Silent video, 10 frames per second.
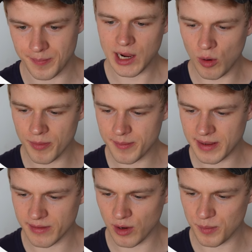I hope that
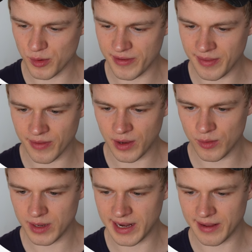makes a lot more sense
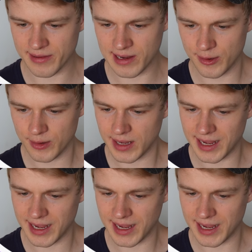now and it's clear.